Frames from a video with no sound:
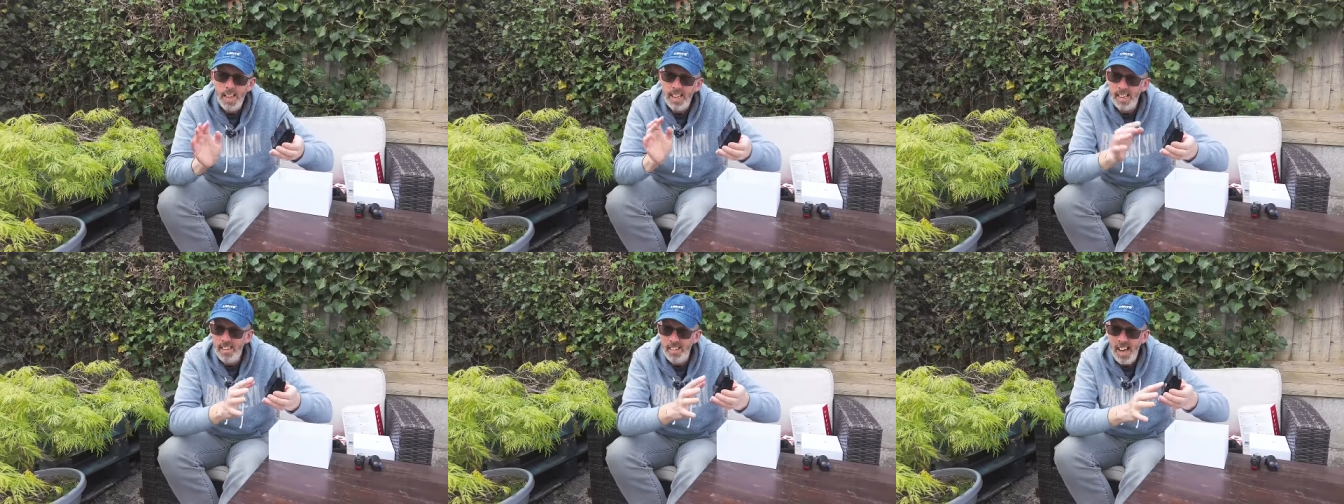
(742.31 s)

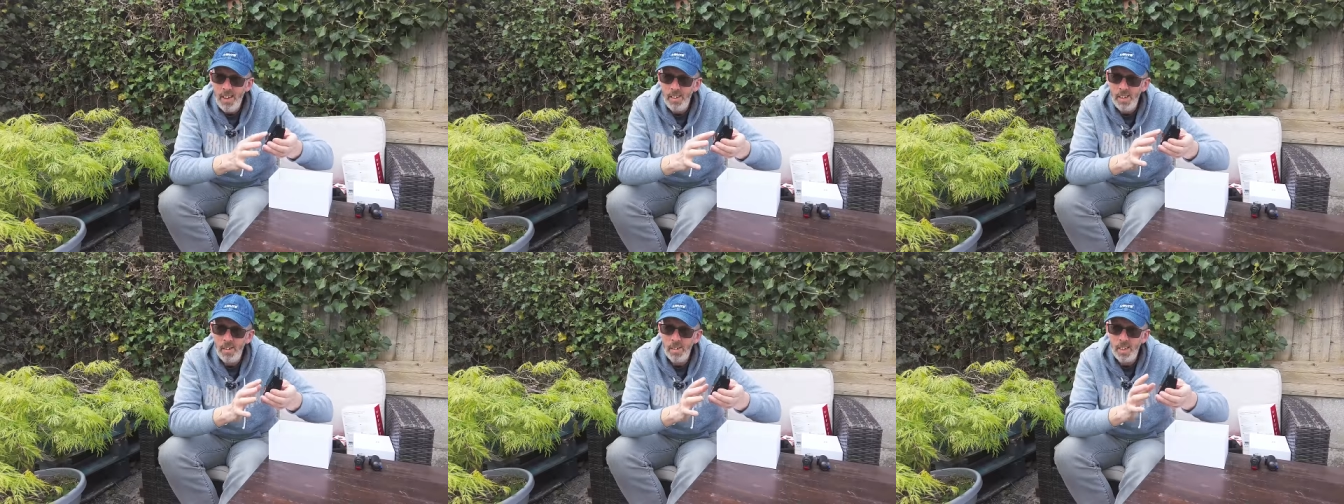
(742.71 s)
You can
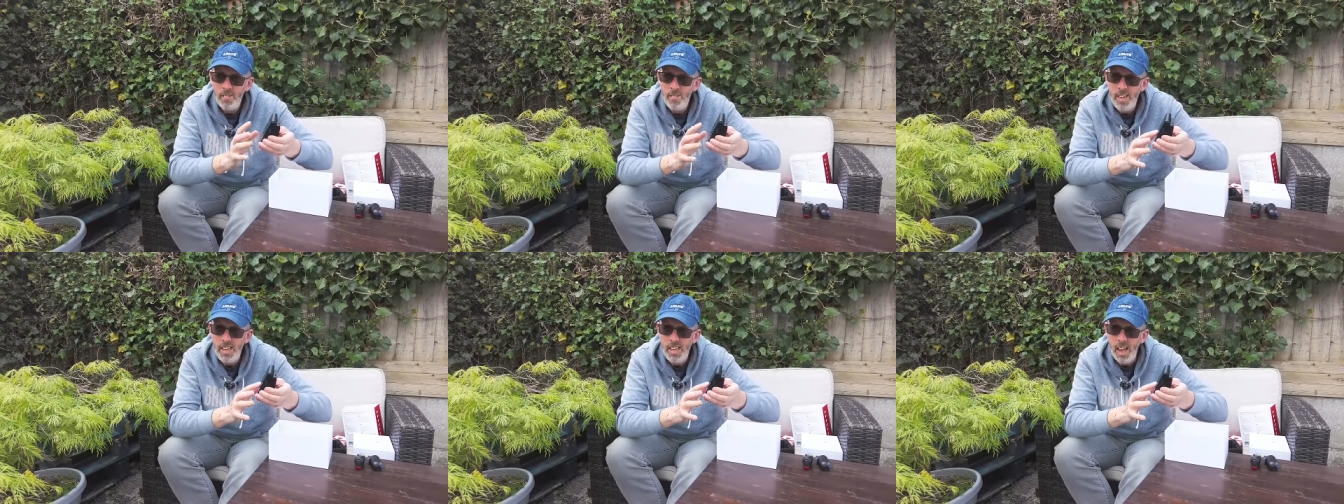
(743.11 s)
download the
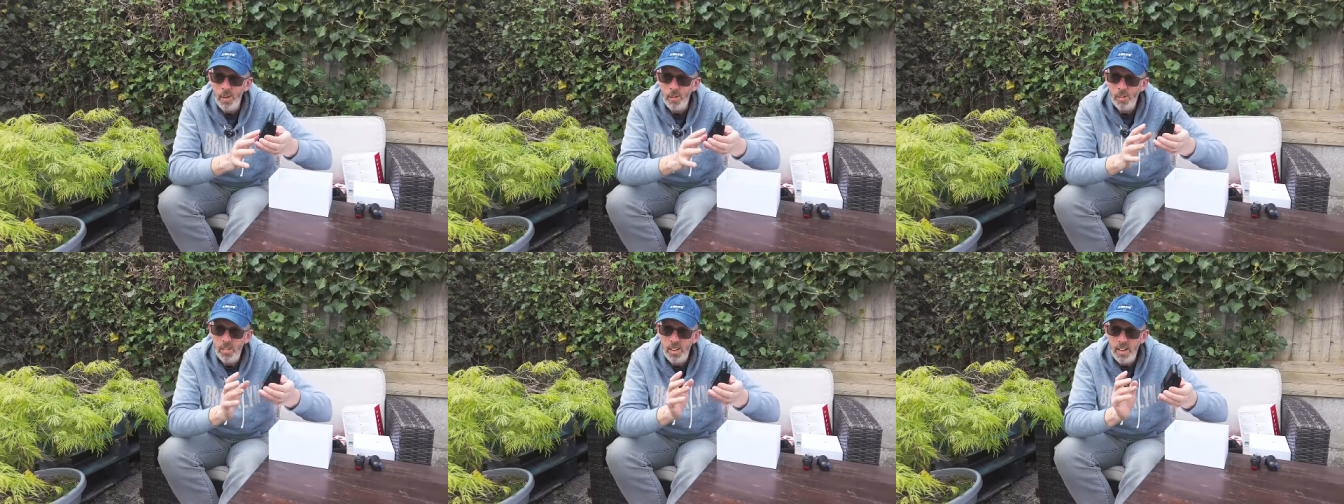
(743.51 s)

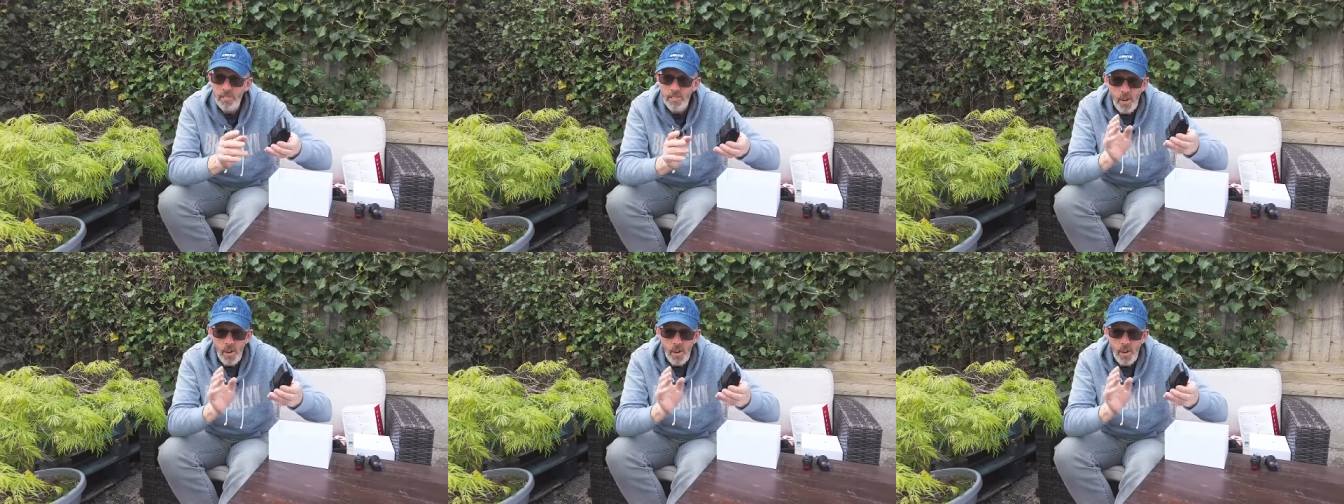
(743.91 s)
videos to your